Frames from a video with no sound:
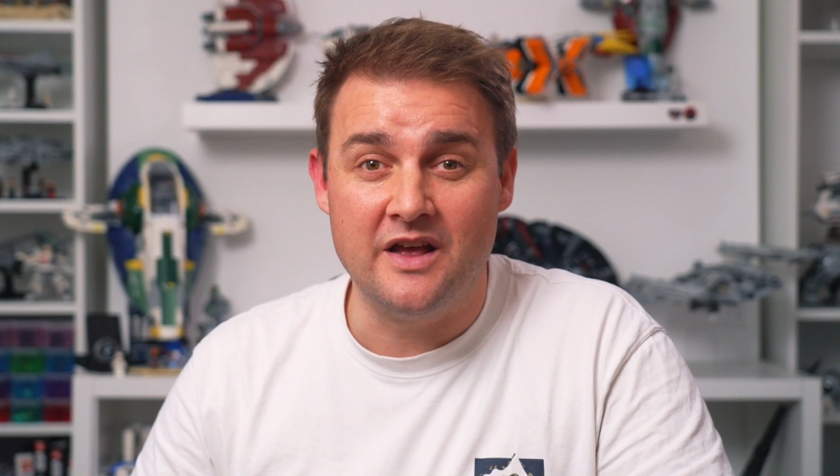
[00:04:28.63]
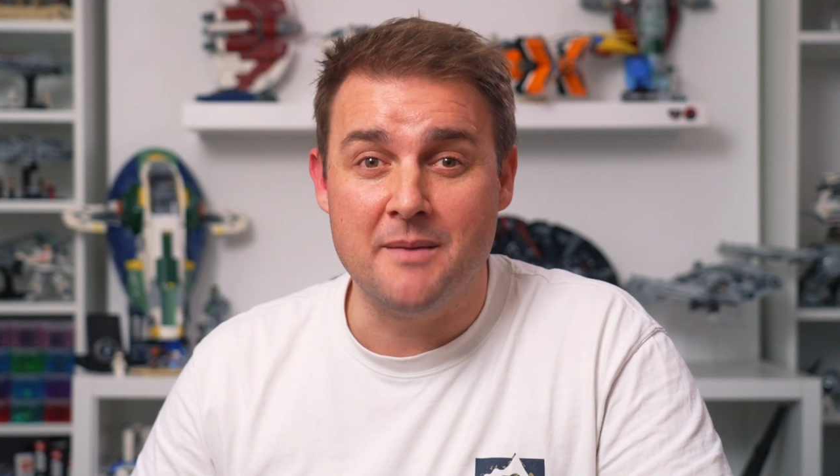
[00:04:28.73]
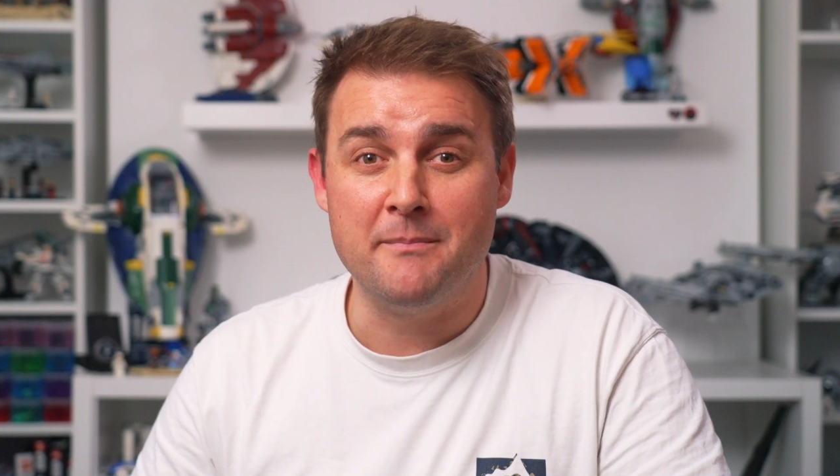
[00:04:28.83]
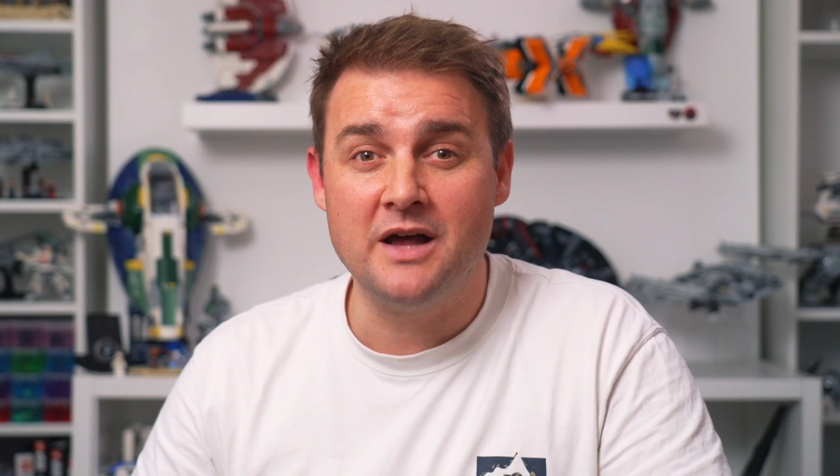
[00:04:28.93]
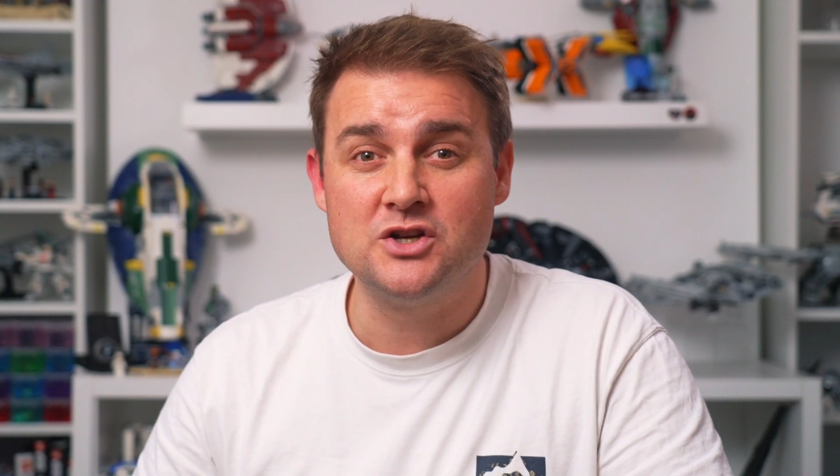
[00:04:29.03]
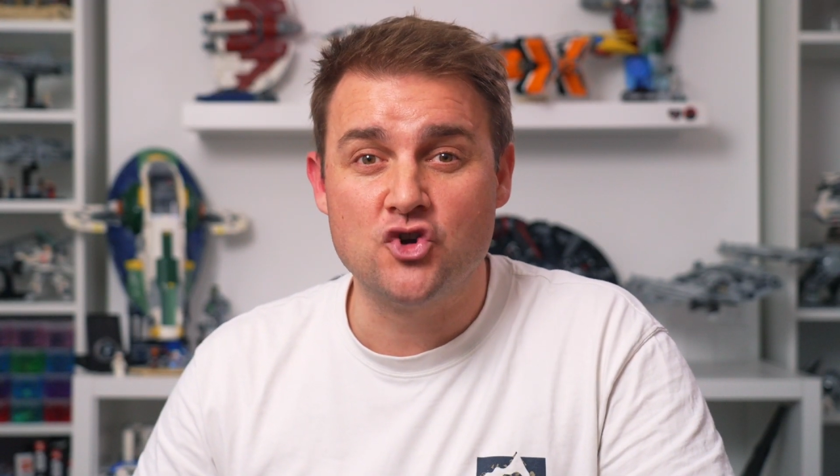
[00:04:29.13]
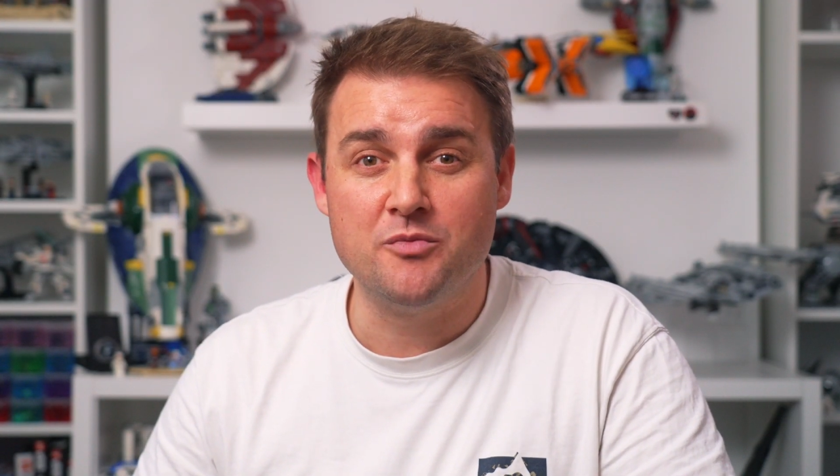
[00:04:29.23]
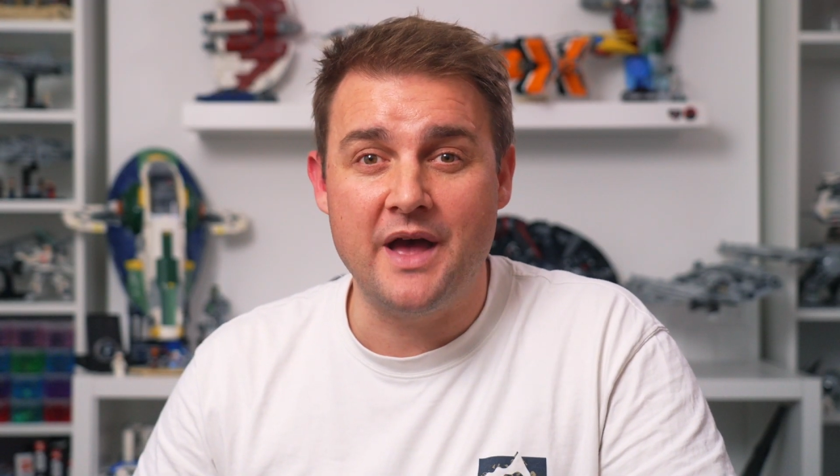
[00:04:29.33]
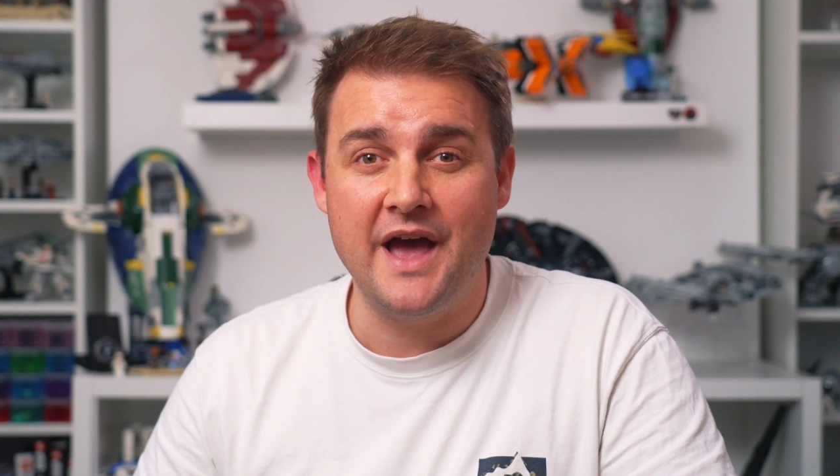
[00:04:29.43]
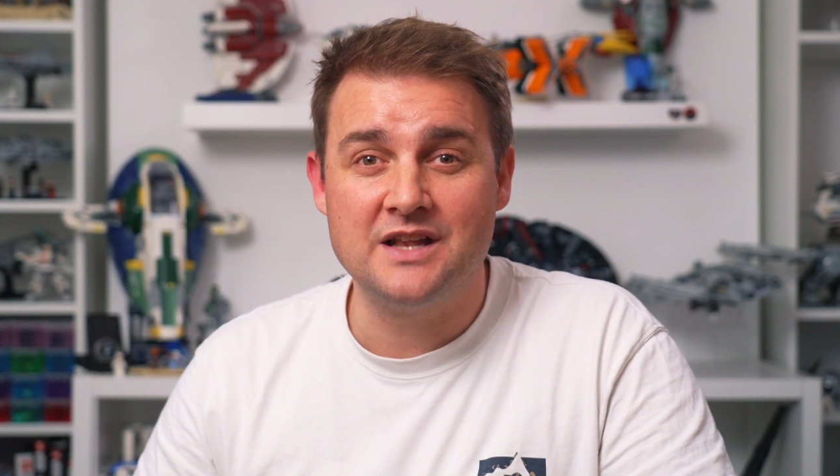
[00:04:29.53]
like the Mud
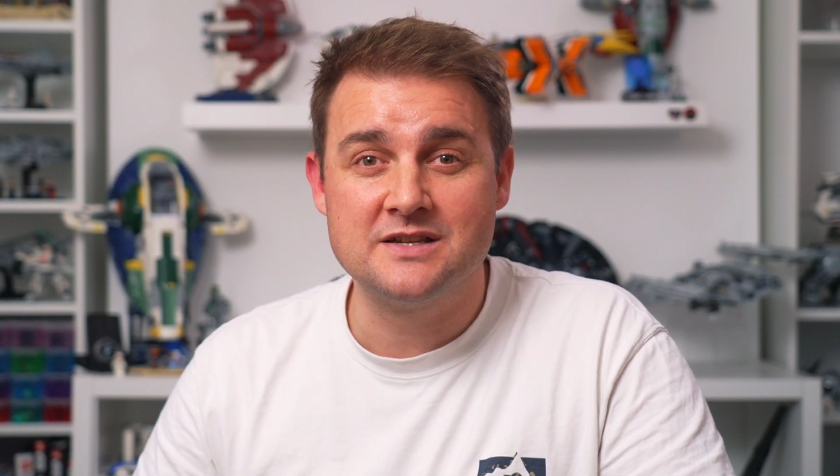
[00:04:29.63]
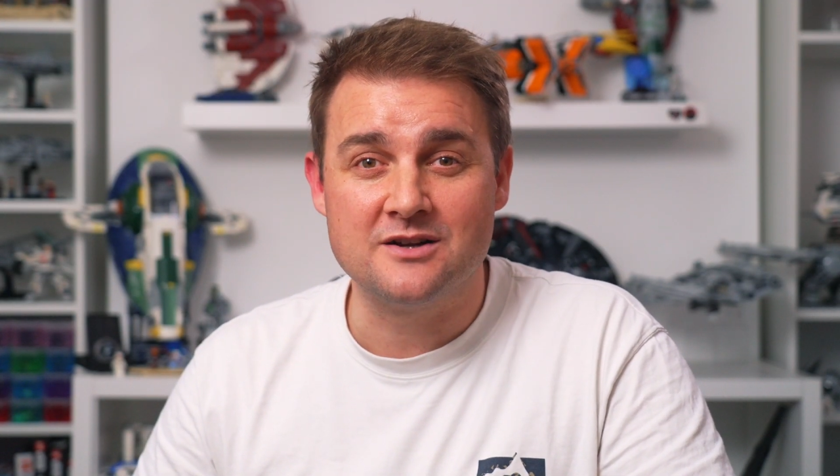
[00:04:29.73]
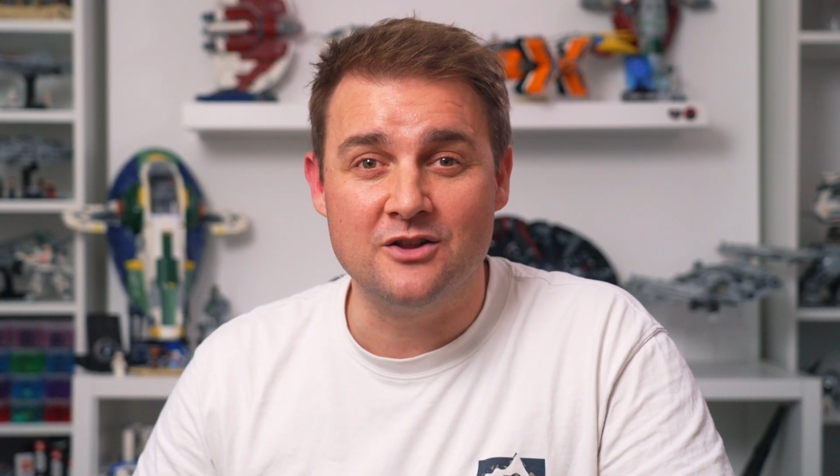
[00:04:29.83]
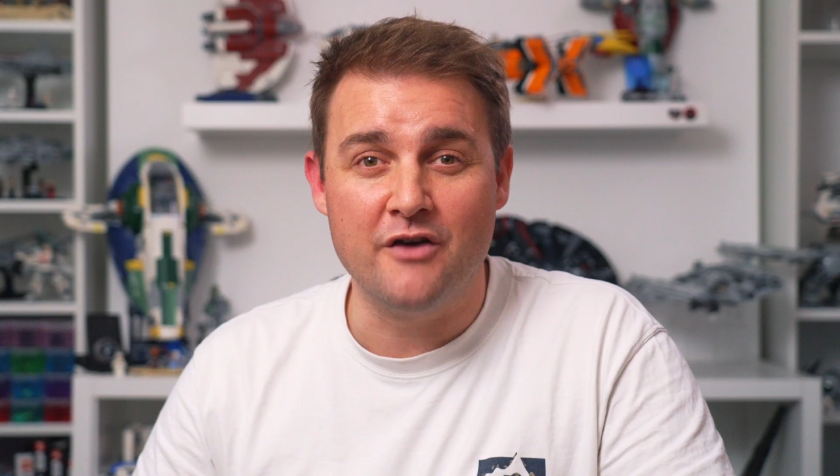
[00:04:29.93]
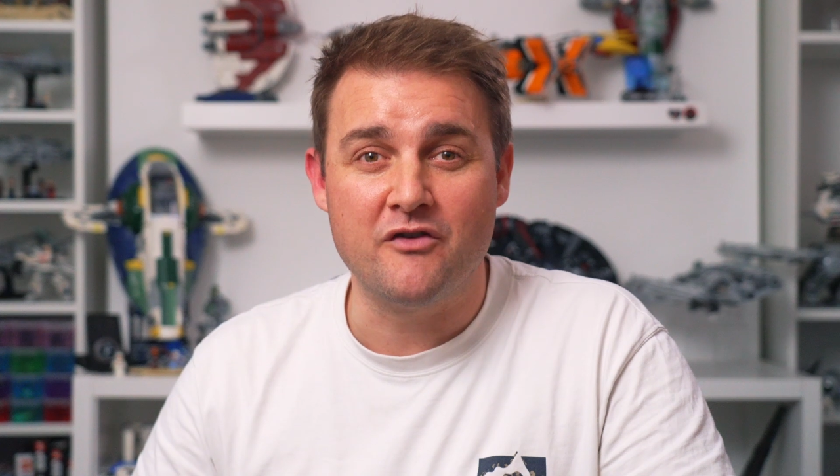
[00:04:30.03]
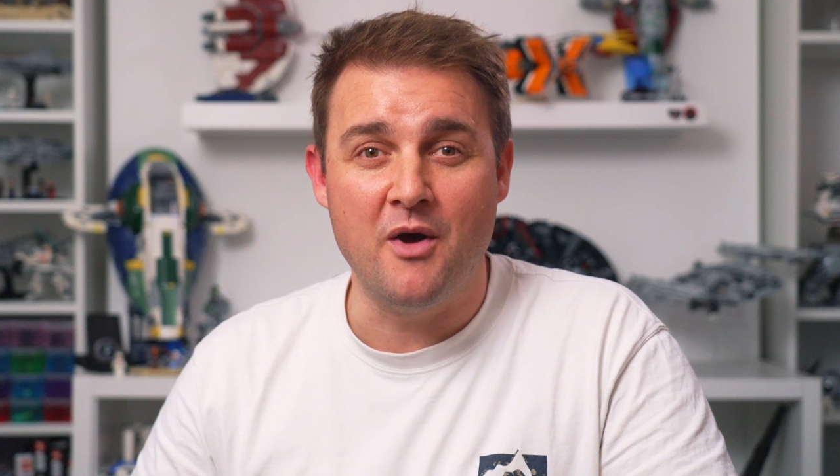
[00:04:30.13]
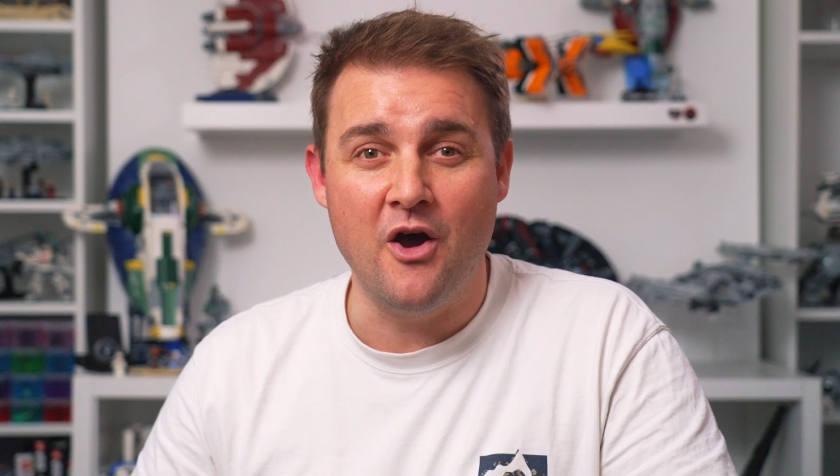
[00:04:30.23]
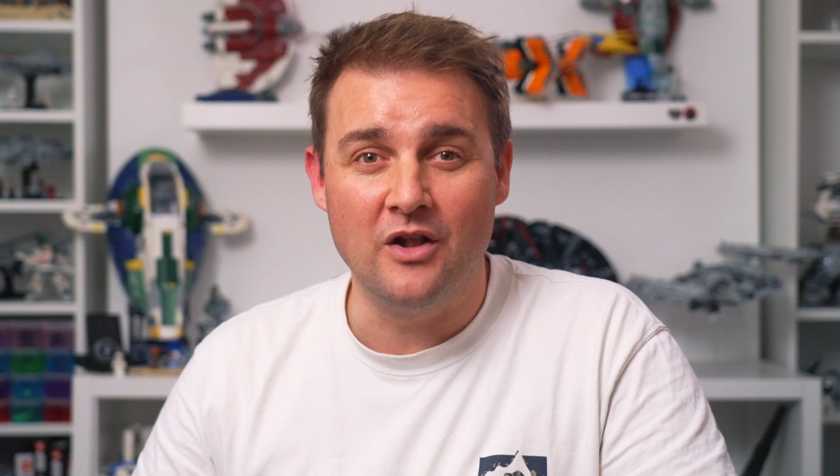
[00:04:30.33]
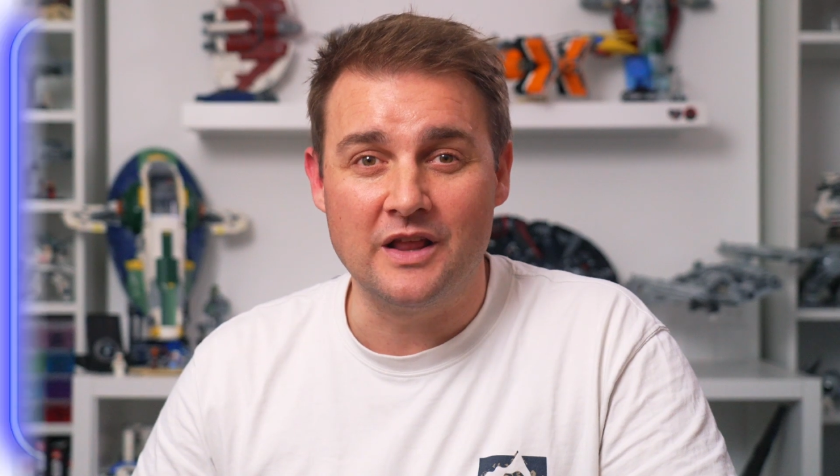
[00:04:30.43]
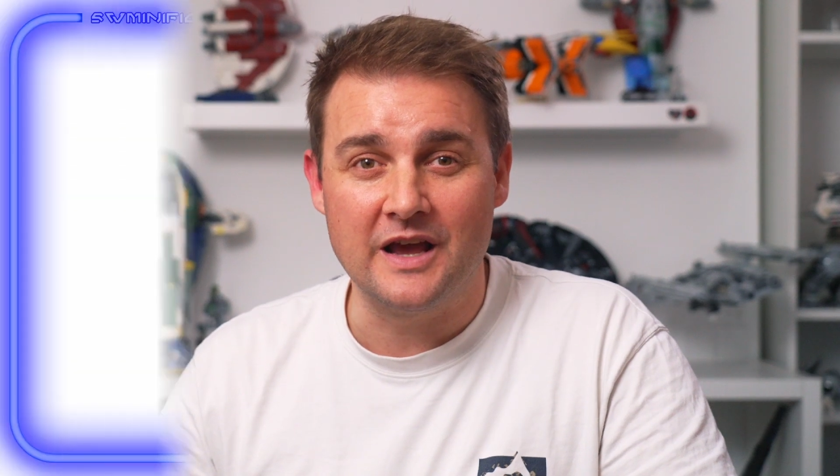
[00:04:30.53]
Trooper Han Solo from
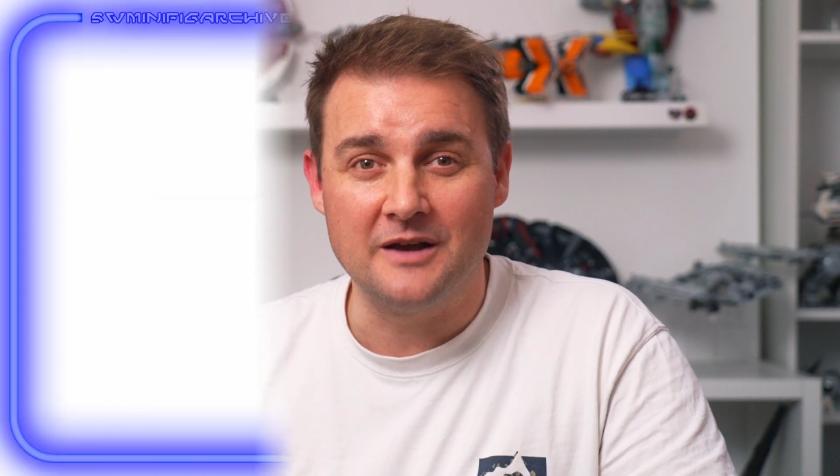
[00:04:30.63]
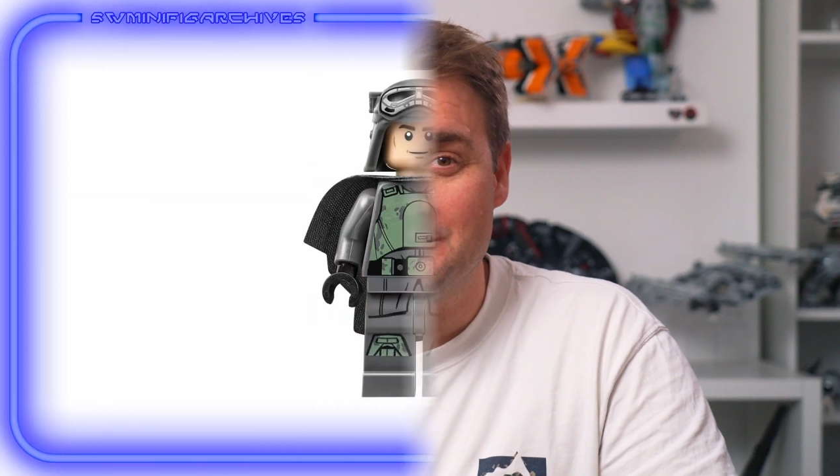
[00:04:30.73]
earlier.